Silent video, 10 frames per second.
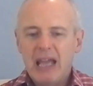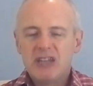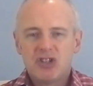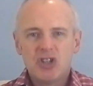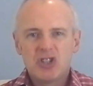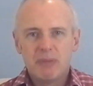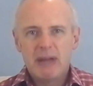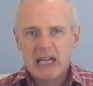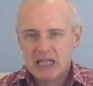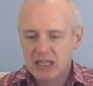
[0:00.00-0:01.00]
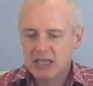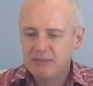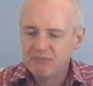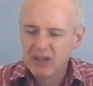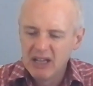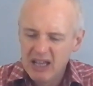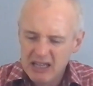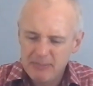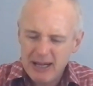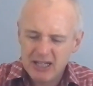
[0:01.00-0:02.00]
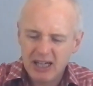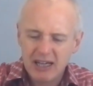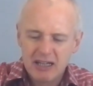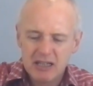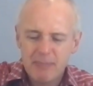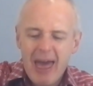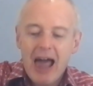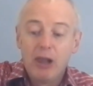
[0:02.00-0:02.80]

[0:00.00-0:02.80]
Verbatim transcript: it's just a bit it's a bit tight. It's a bit